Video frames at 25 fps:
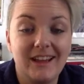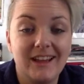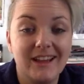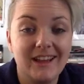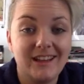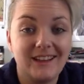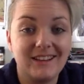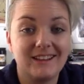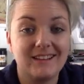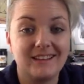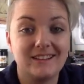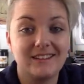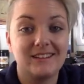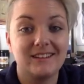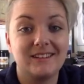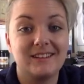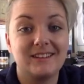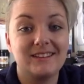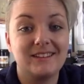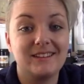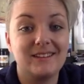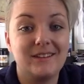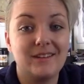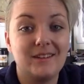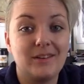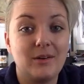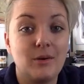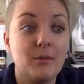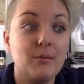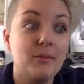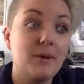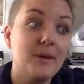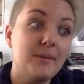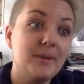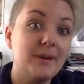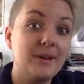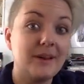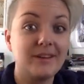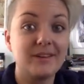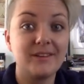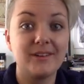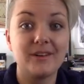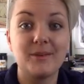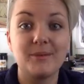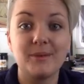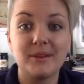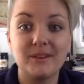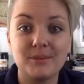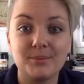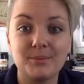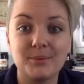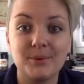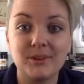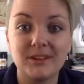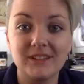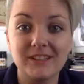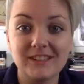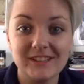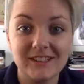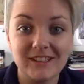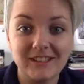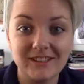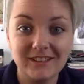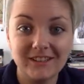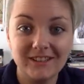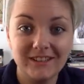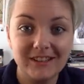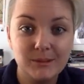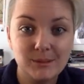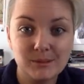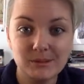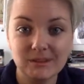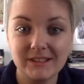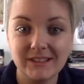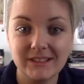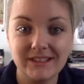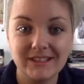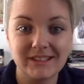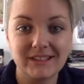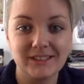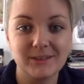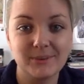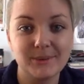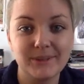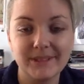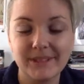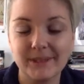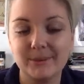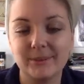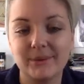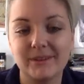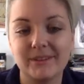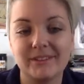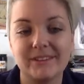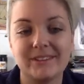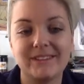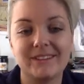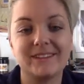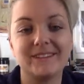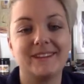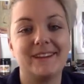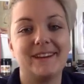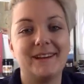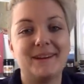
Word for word: And or maybe I don't know, we support each other equally because we're equals.